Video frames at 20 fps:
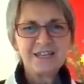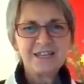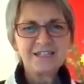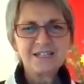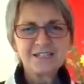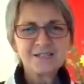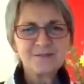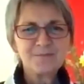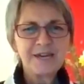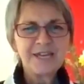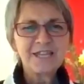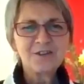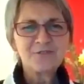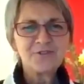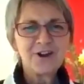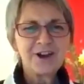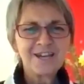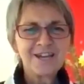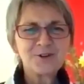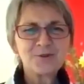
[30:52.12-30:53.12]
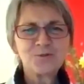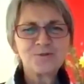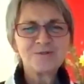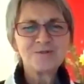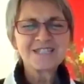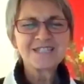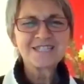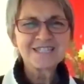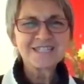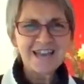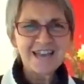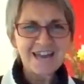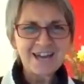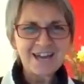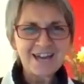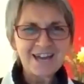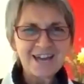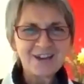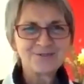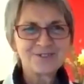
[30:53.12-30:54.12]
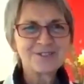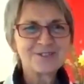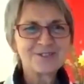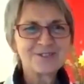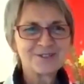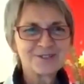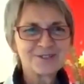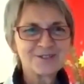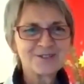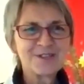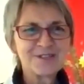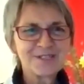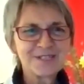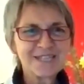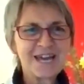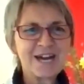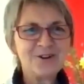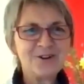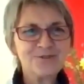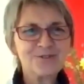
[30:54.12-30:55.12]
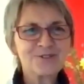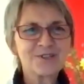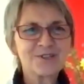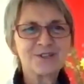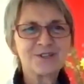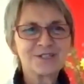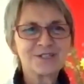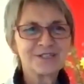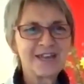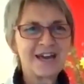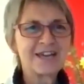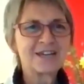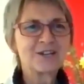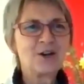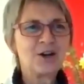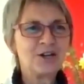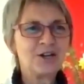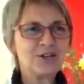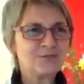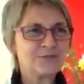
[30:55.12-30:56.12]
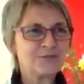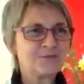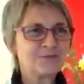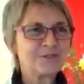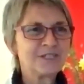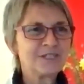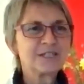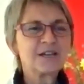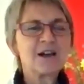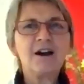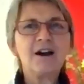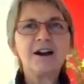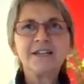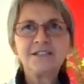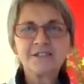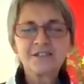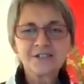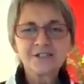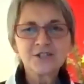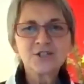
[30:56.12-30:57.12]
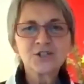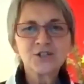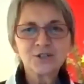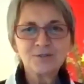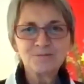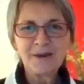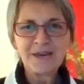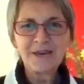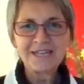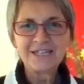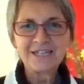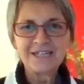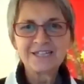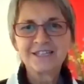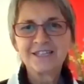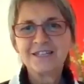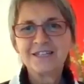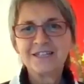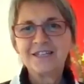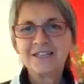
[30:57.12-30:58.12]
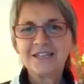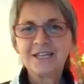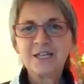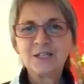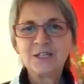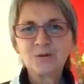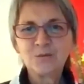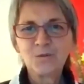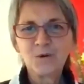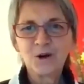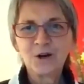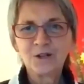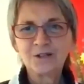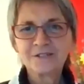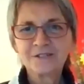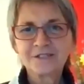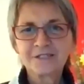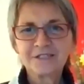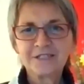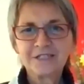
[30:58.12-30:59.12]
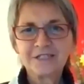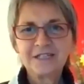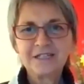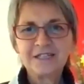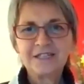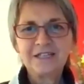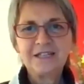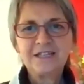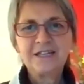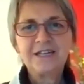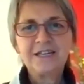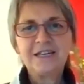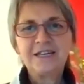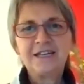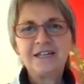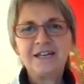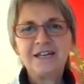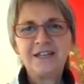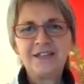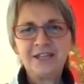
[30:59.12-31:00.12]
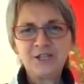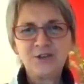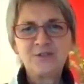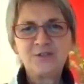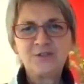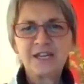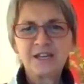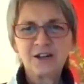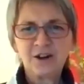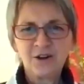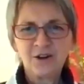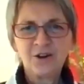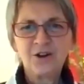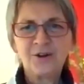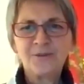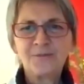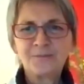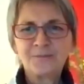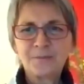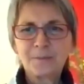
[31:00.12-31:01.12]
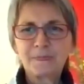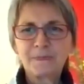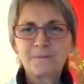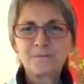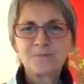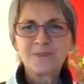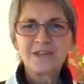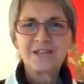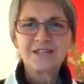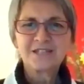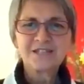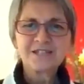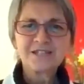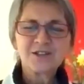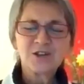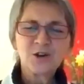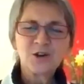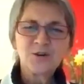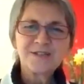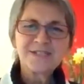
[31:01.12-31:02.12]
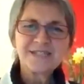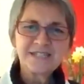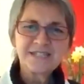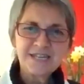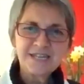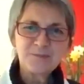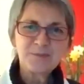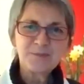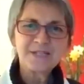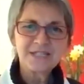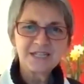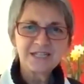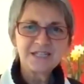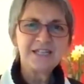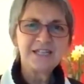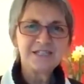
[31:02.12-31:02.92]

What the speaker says: It doesn't make the right sound, the sound that kind of kindness should make in the world. And then you think, it doesn't go as deep as it